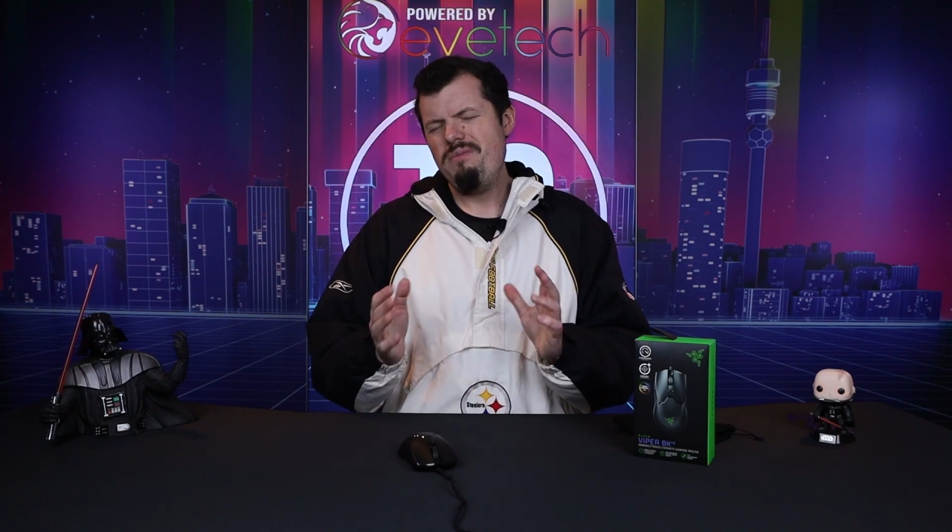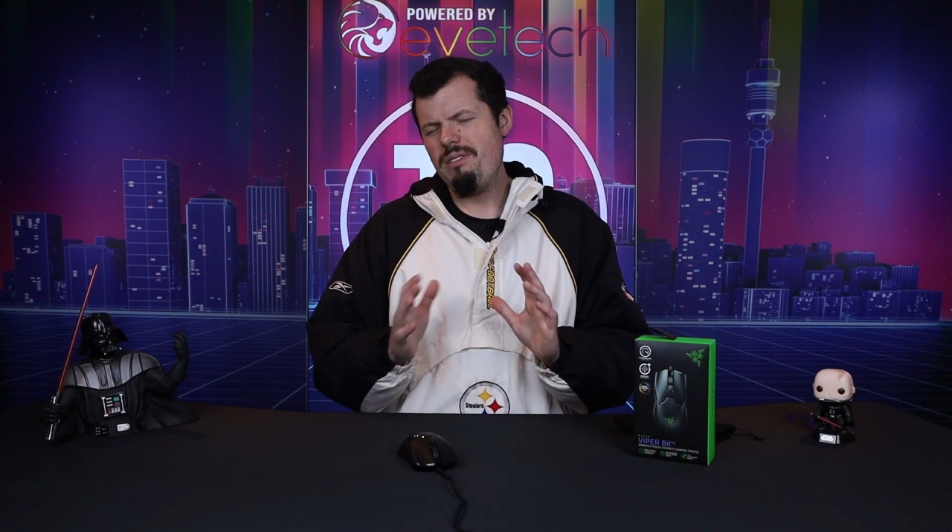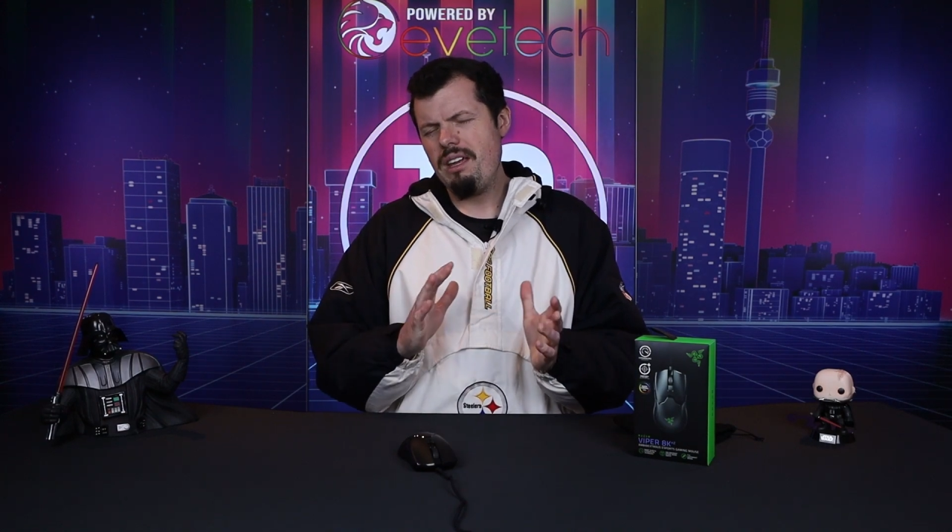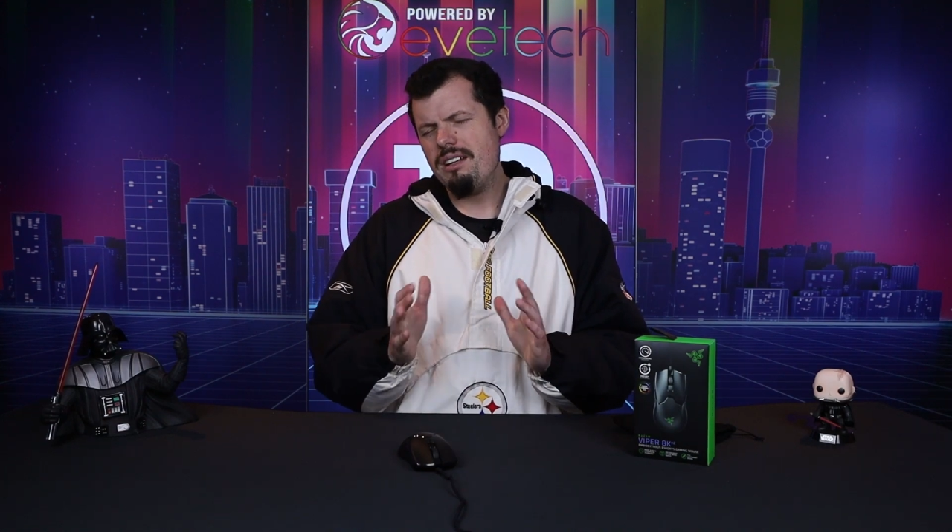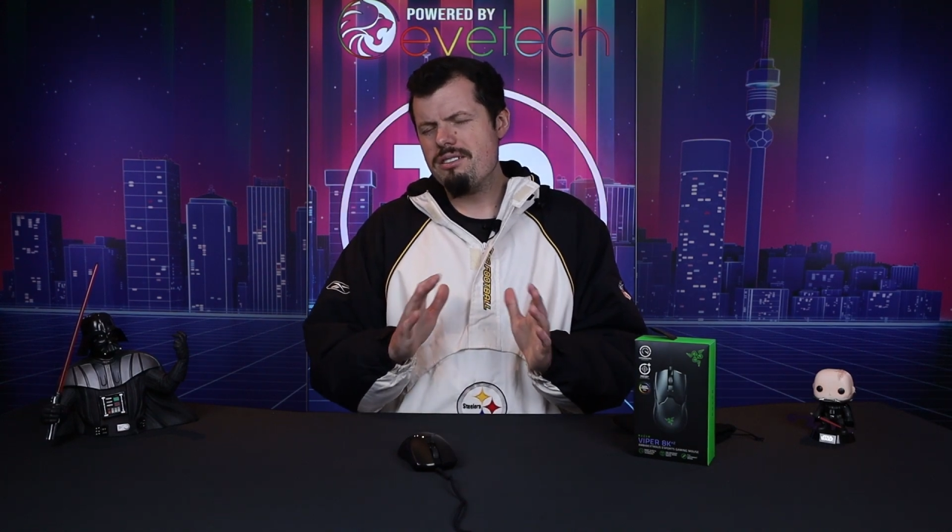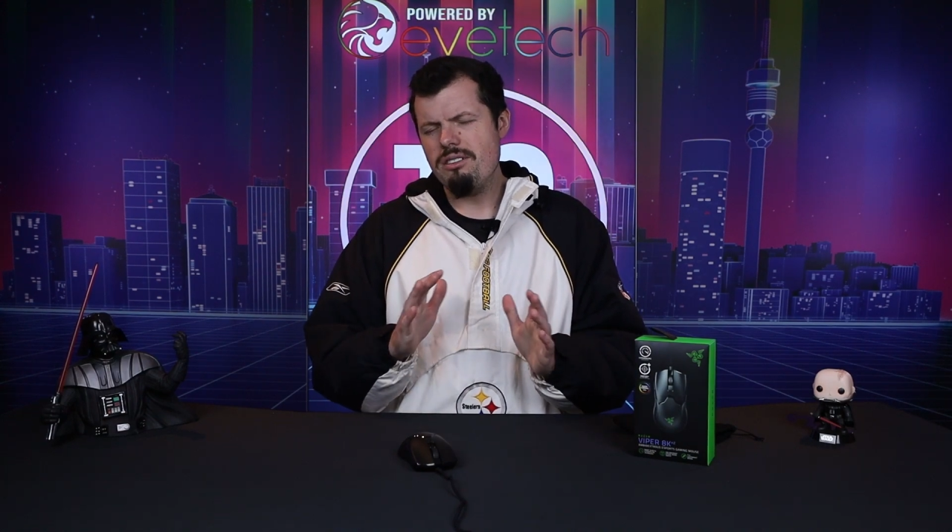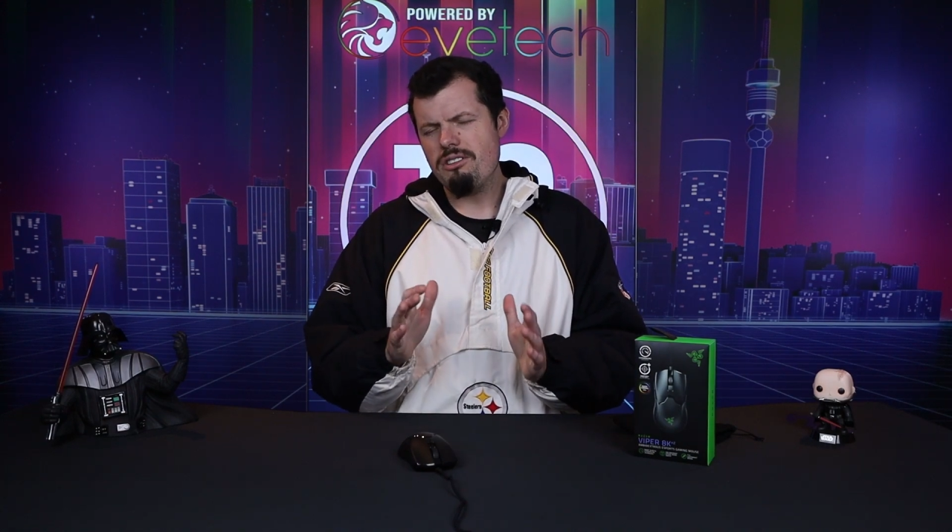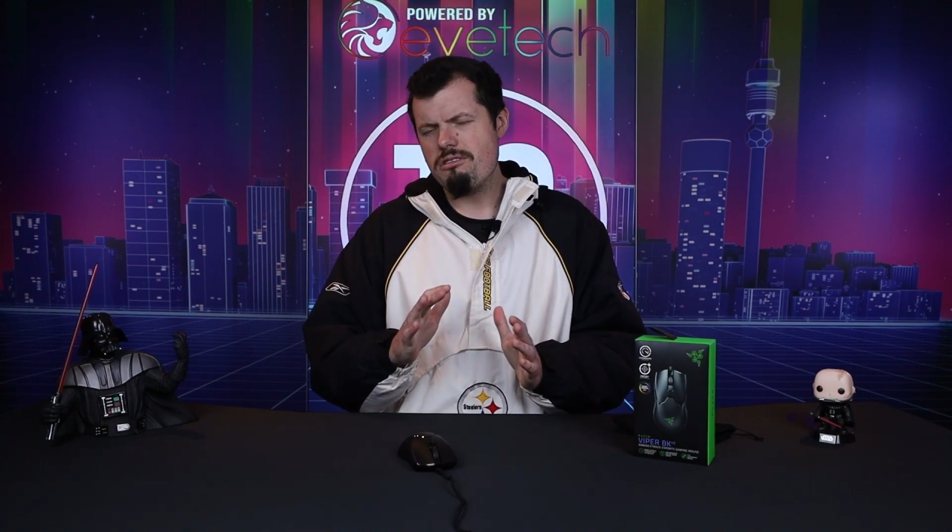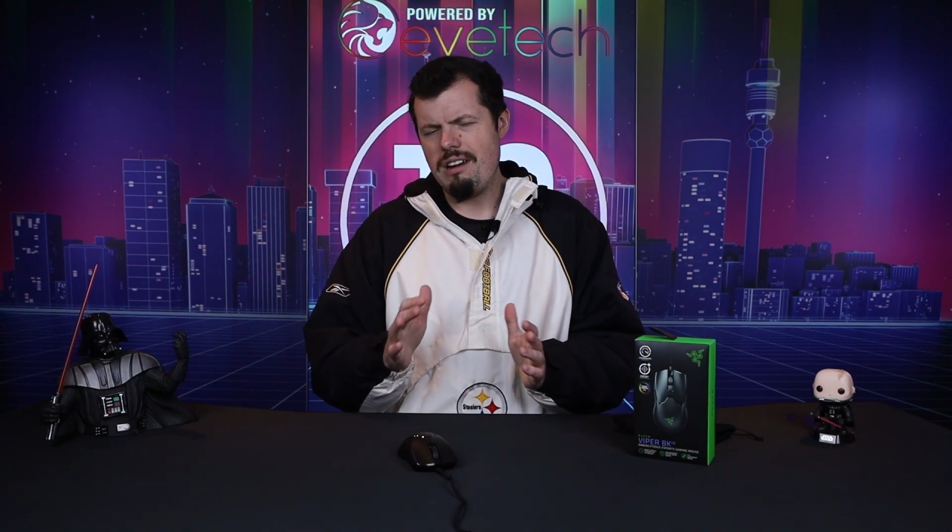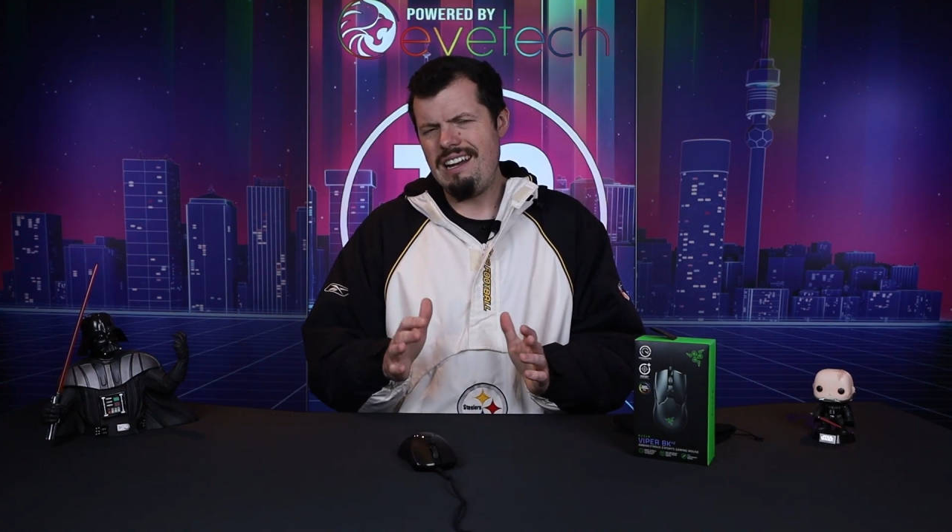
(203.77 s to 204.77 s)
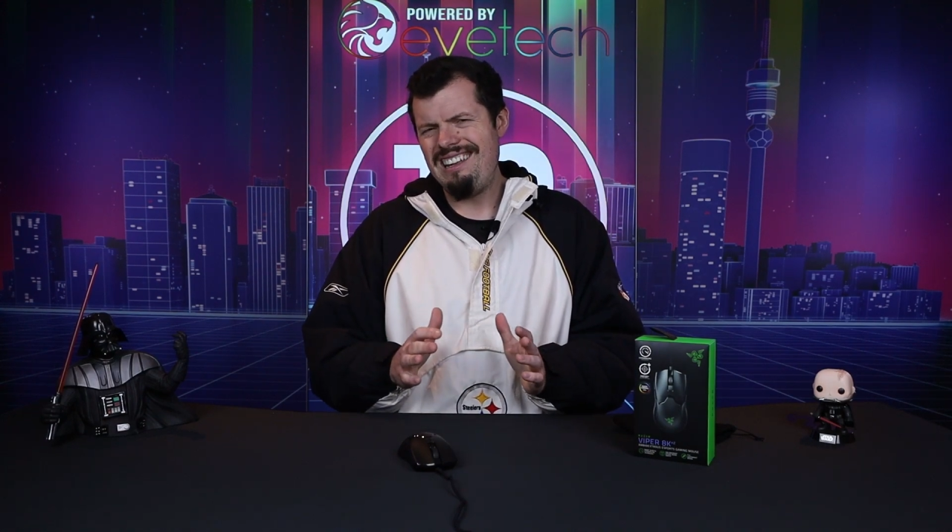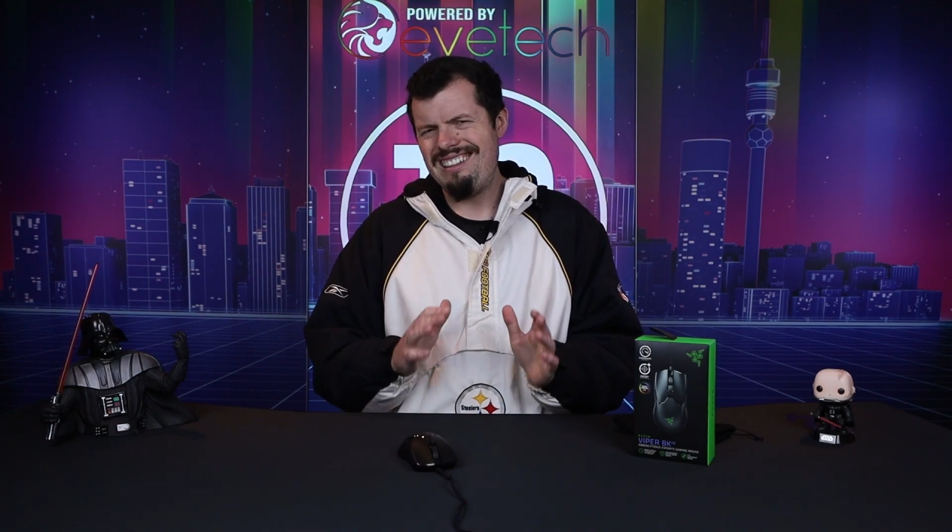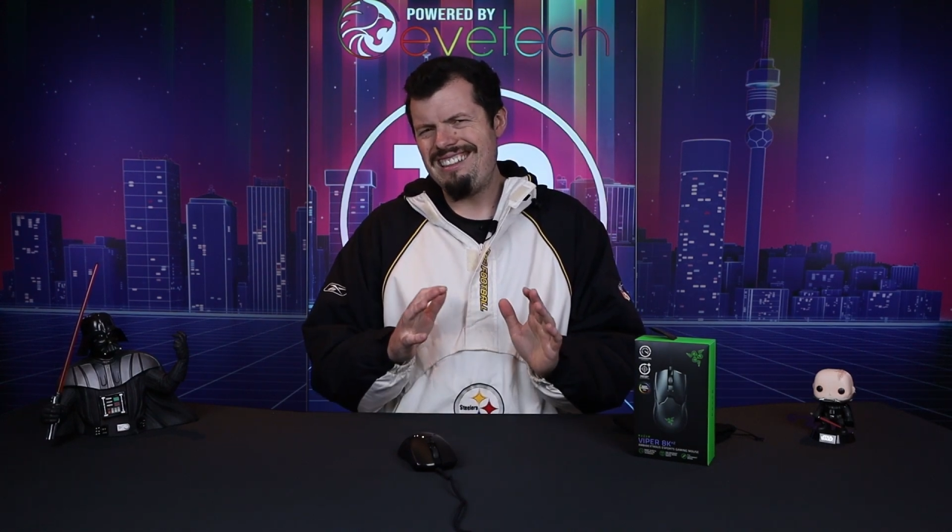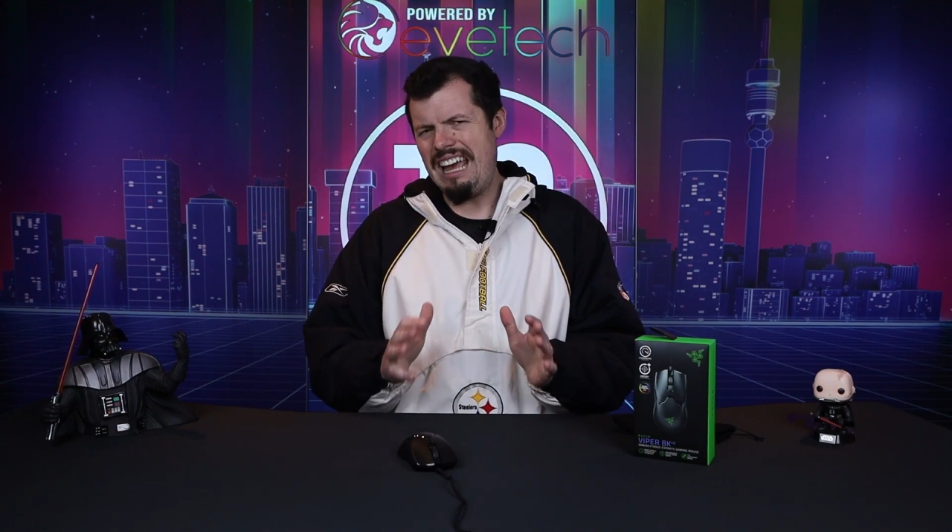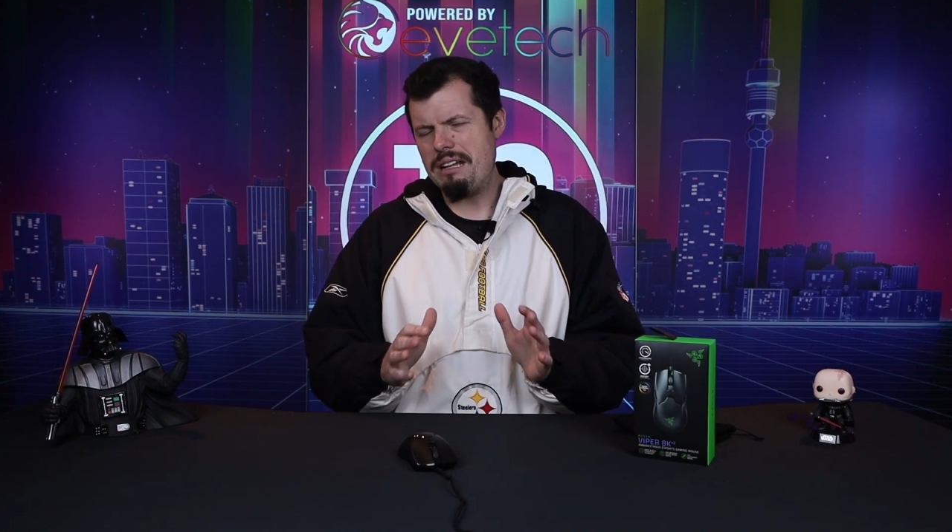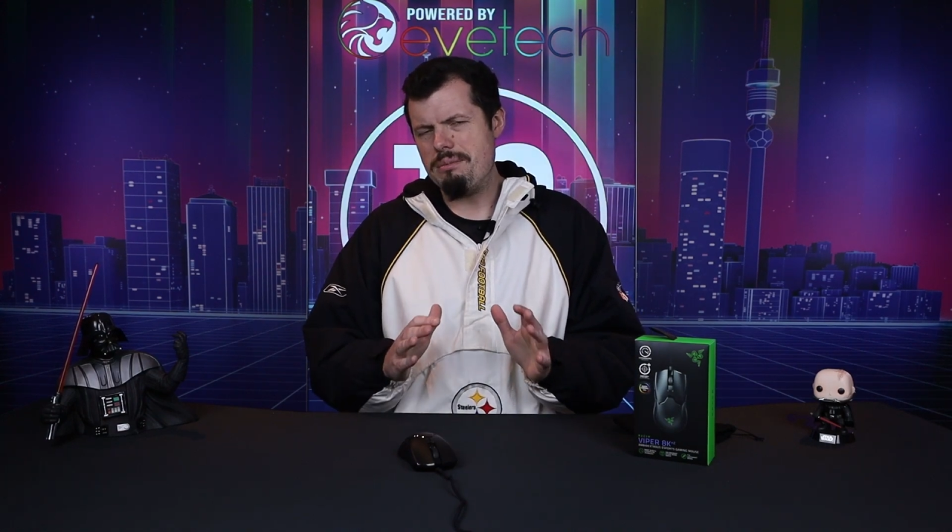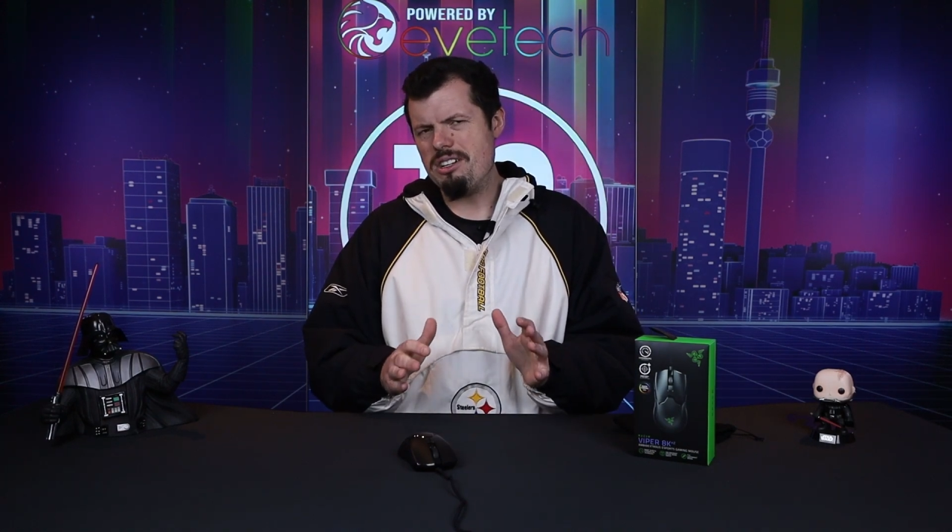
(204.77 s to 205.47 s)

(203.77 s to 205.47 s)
it's not really that